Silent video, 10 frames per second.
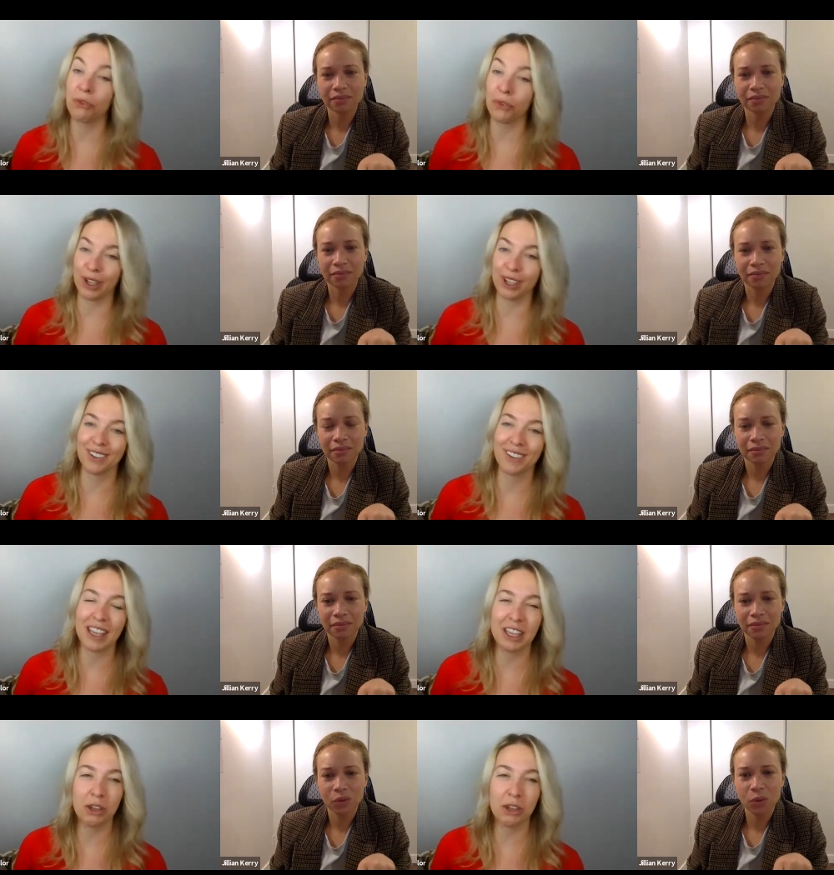Speaker 1: oh. three.
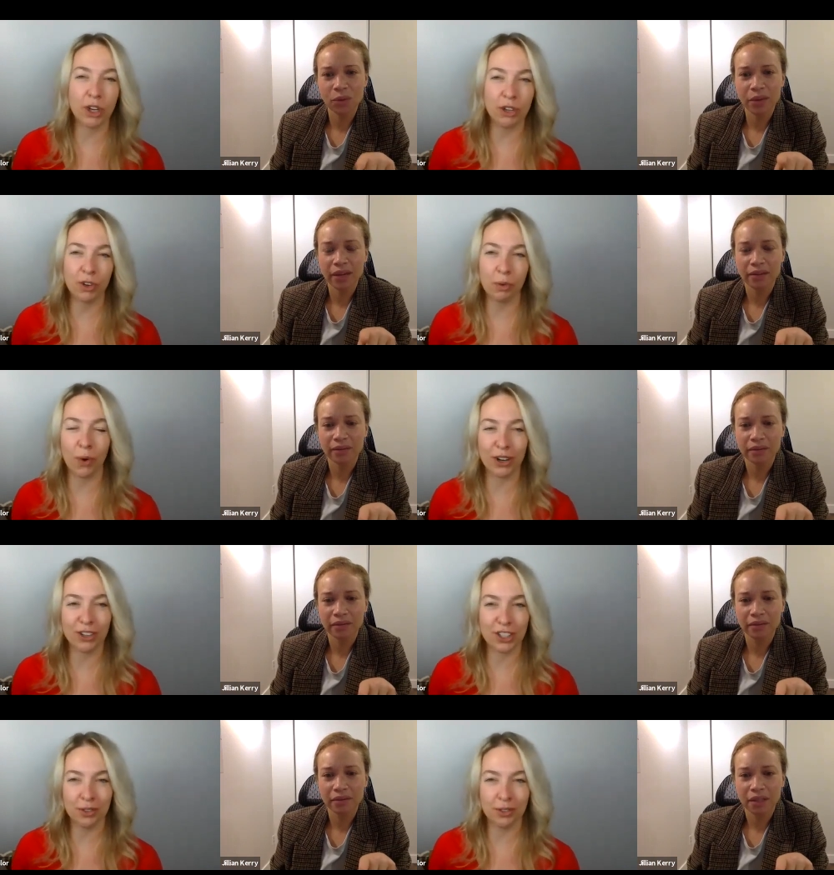I think were you group one
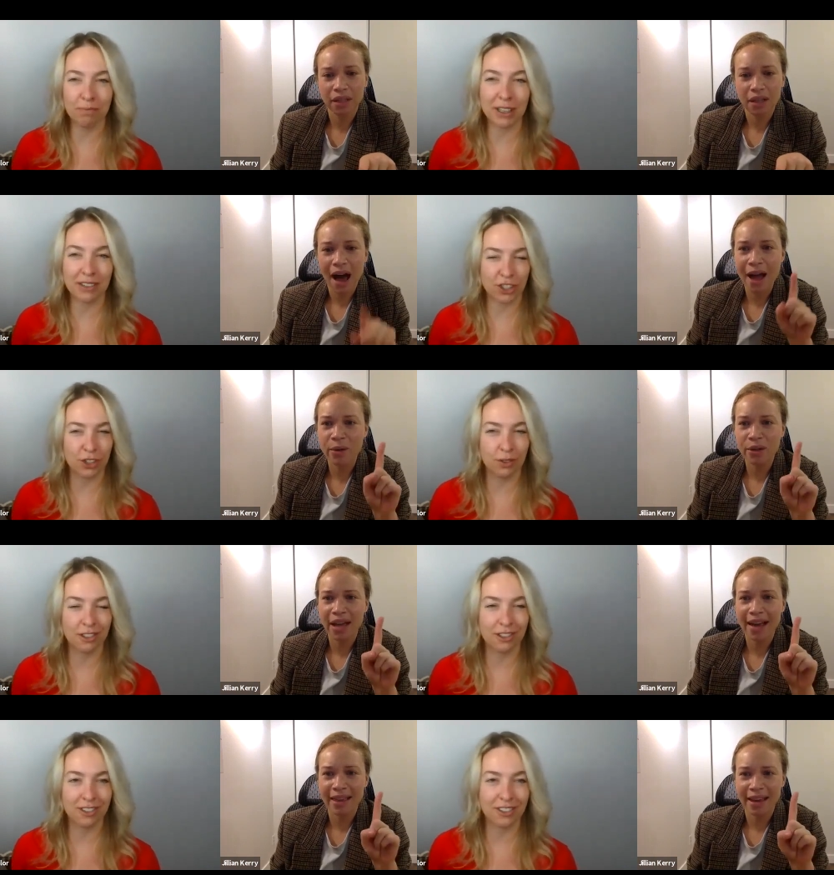or two? Big, I two?
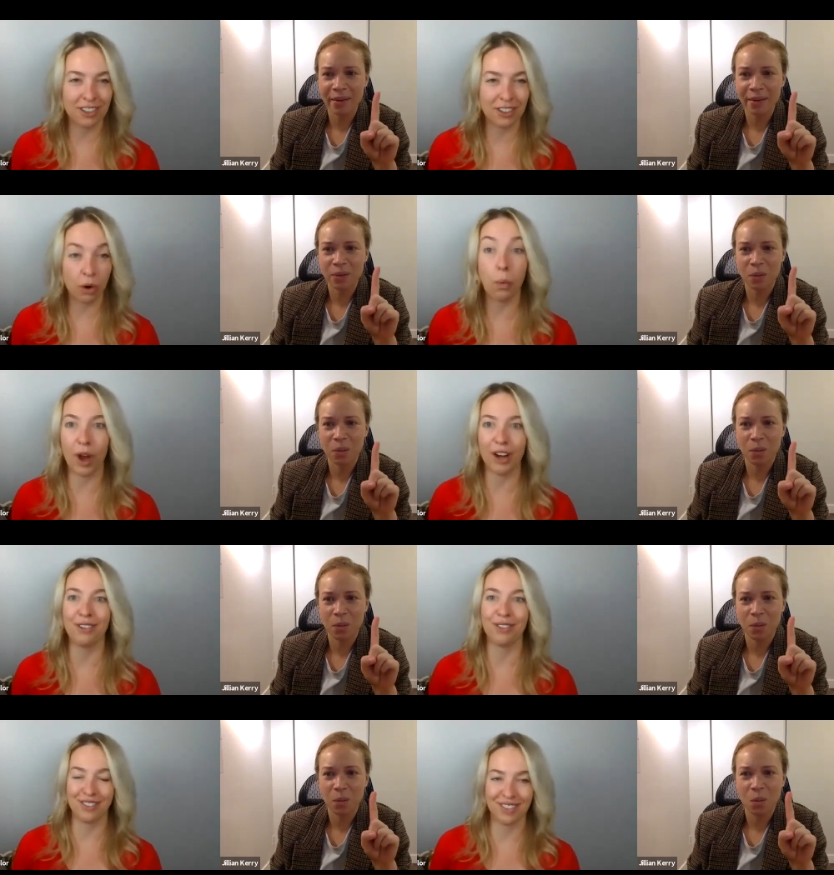was. I think I was one.
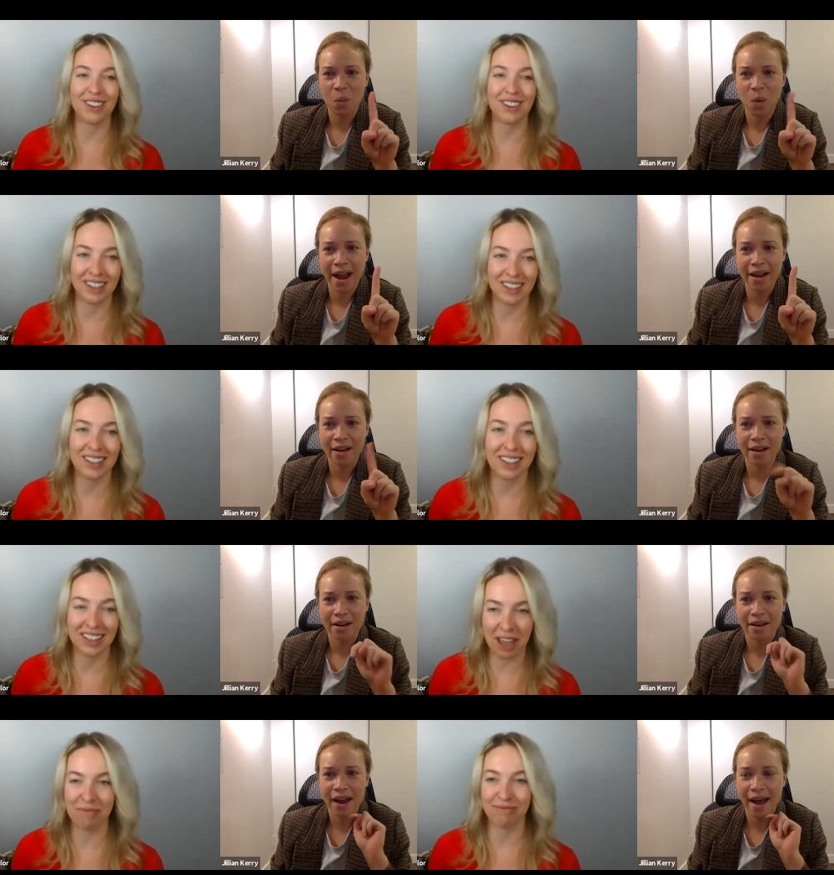One.
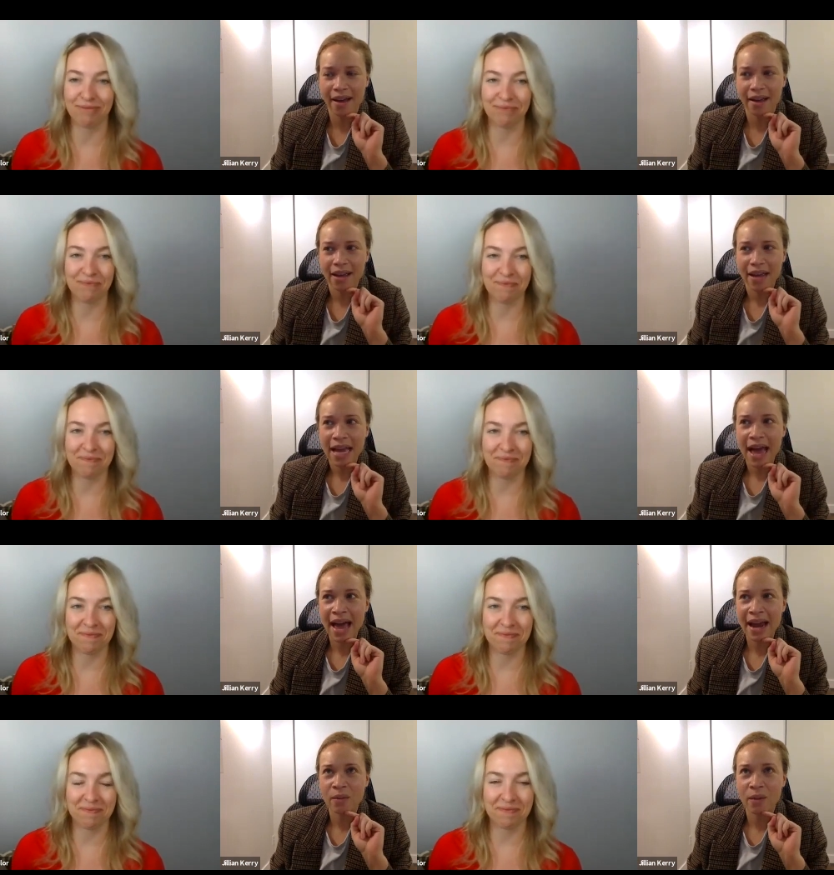Okay. Yeah.
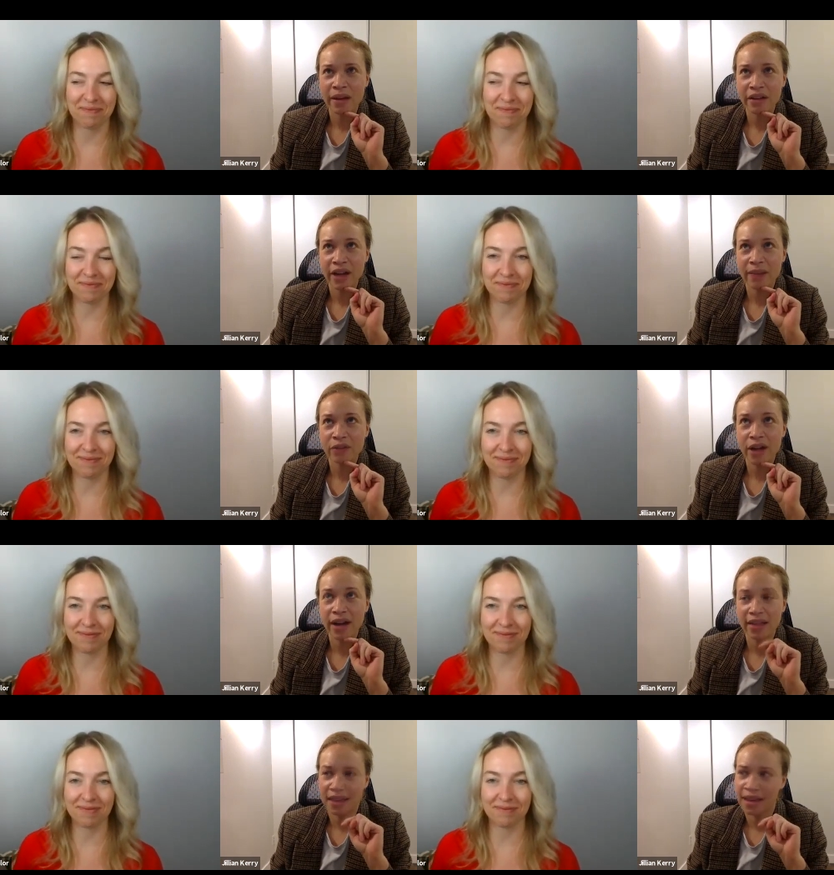And I
Speaker 2: one. I'm
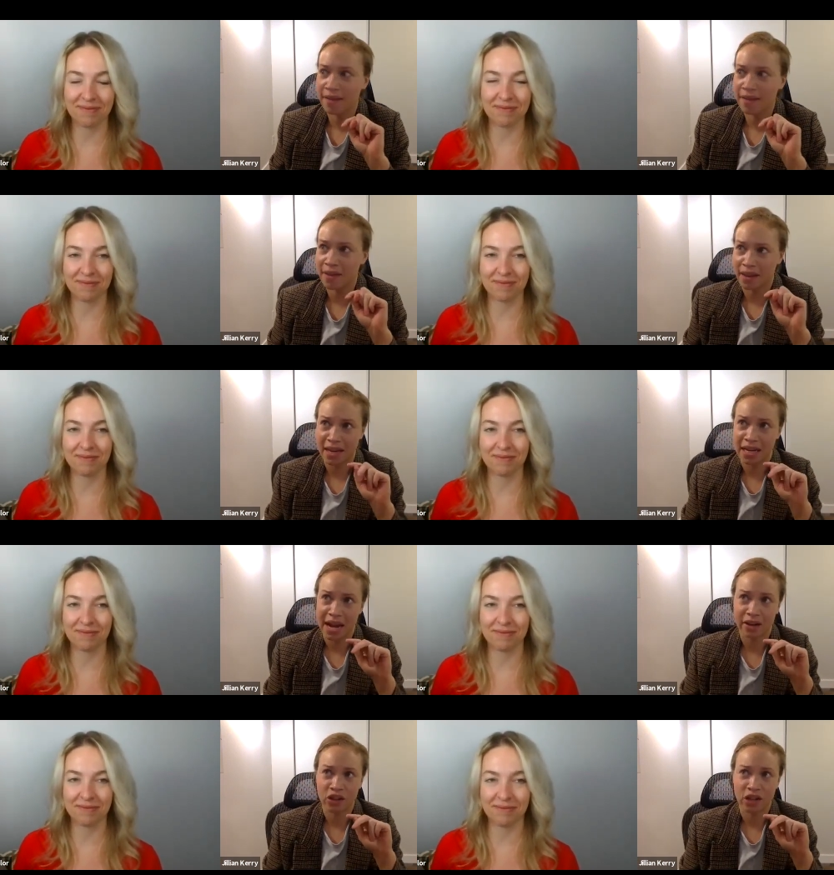trying to think if the
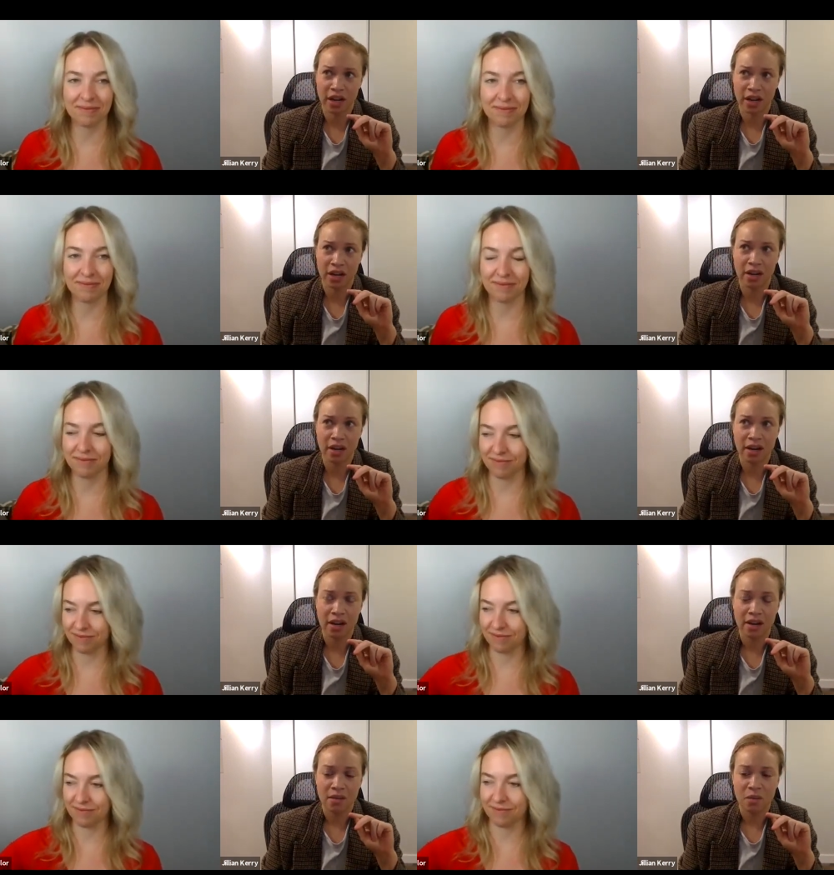connection
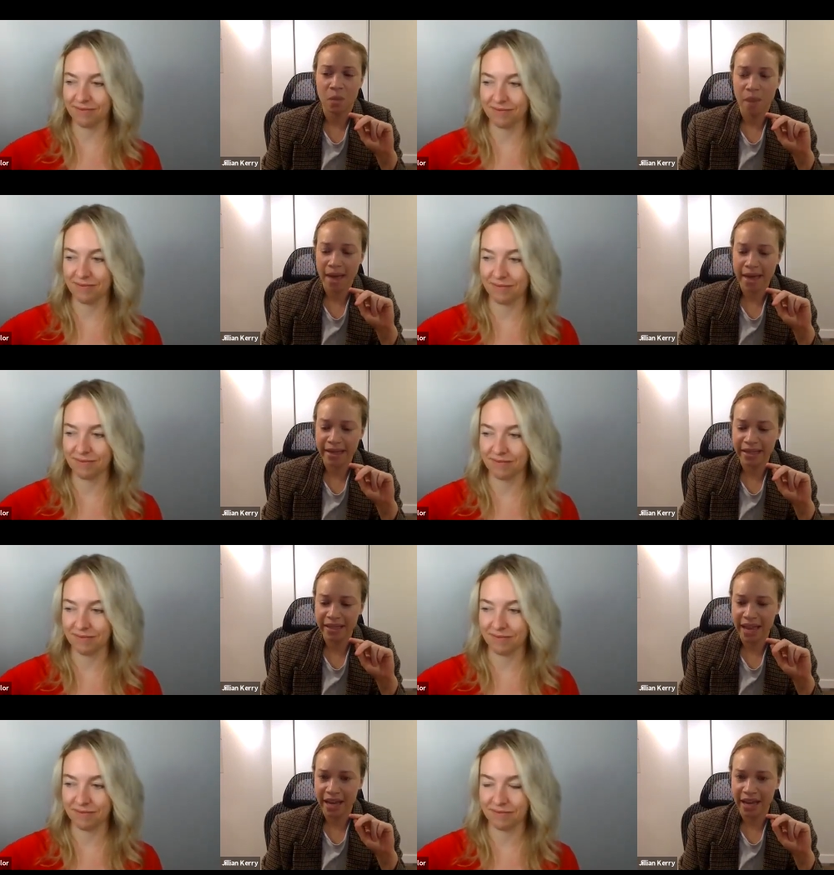was
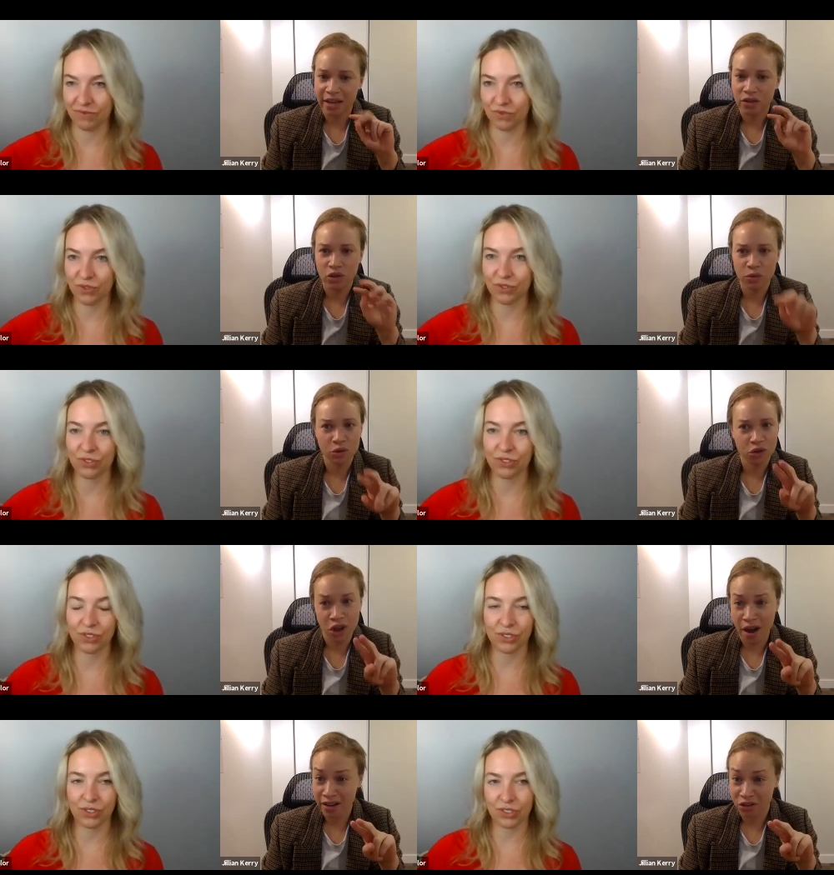like
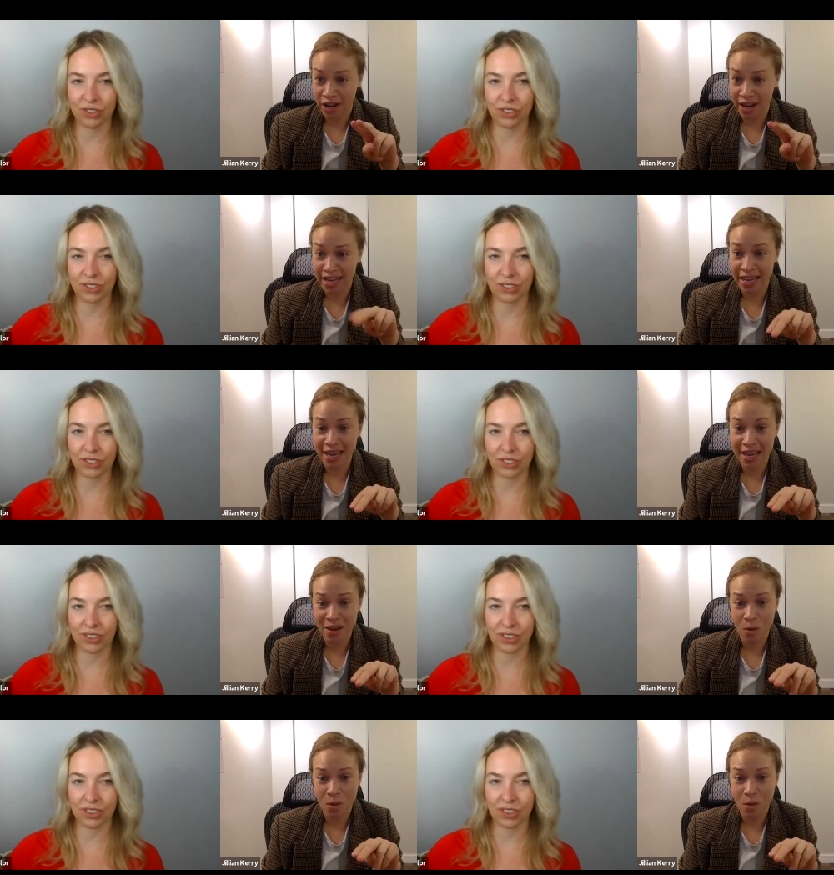Shauna Stranke